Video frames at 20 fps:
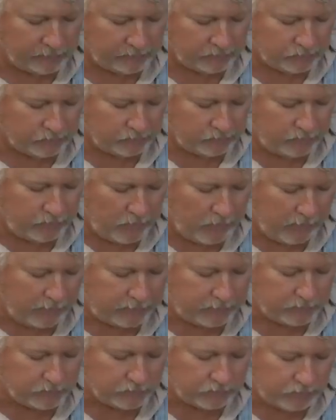
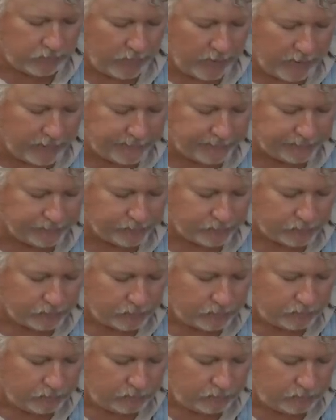
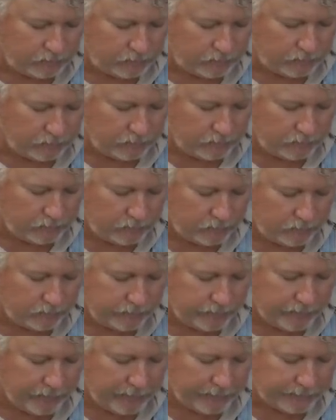
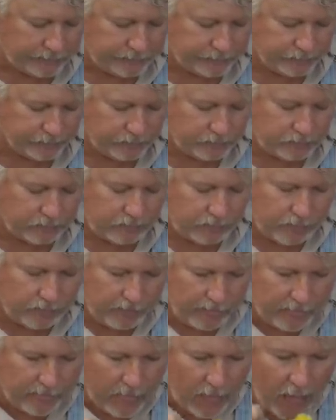
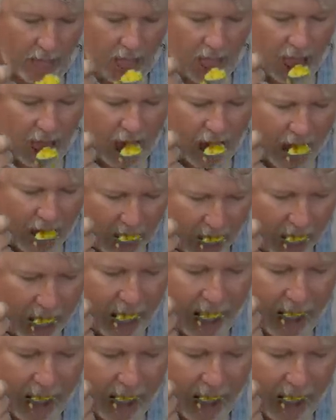No words are spoken by the person on screen.